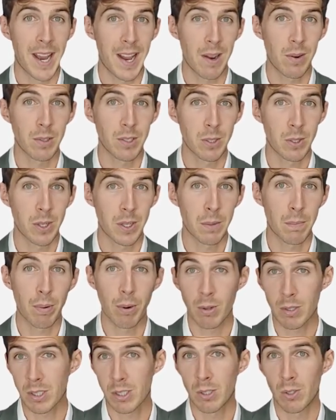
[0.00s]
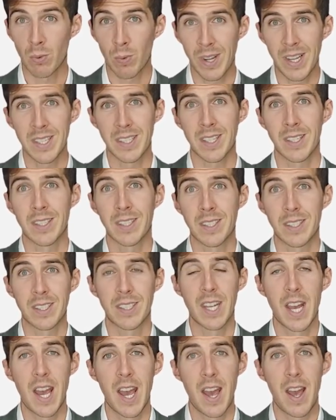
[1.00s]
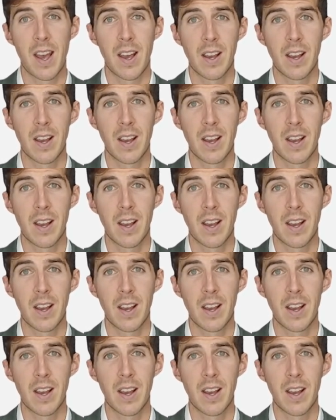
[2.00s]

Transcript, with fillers: out due to personal reasons.